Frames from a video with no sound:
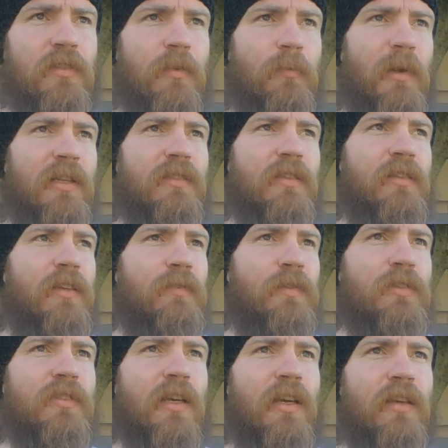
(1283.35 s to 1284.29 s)
So basically, if
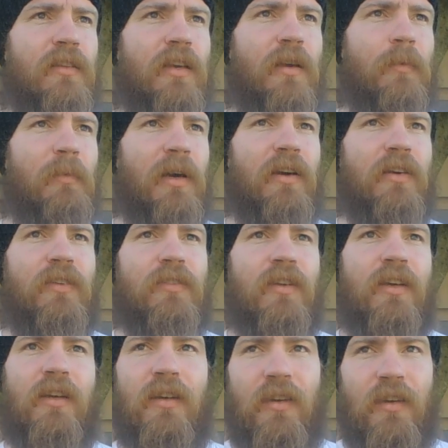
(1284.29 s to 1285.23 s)
you say anything about
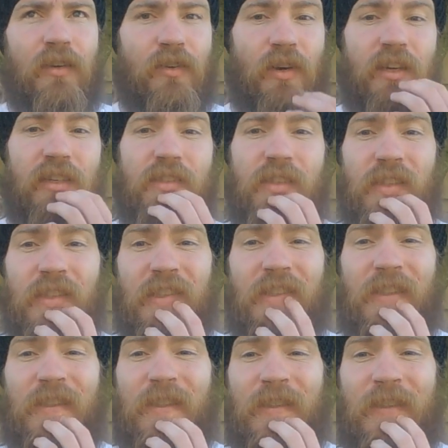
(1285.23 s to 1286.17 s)
Christ on
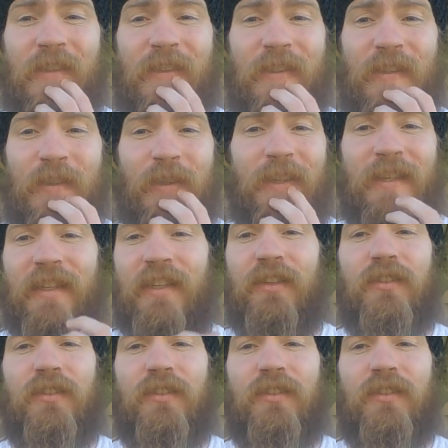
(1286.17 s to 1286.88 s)
Song Hong, you're